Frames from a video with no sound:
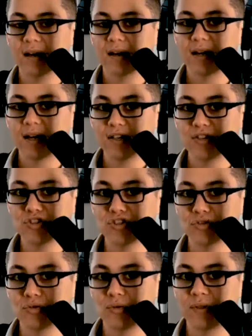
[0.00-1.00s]

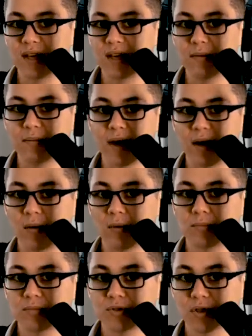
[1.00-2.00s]
into the
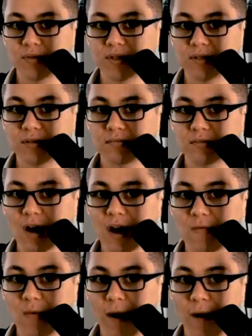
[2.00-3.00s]
email service
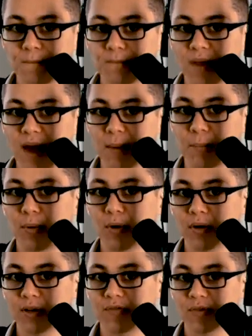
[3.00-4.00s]
software and
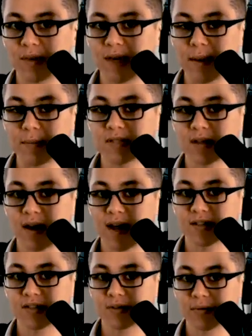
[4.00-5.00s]
pull it from the Amazon
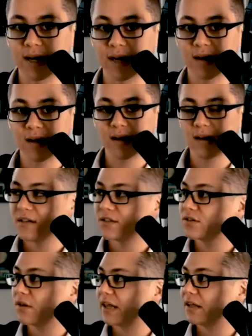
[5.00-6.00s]
S3.
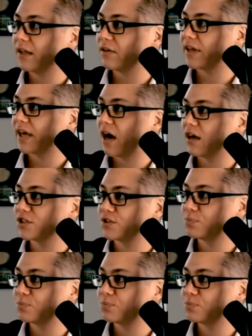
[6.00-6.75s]
So like literally I'll just,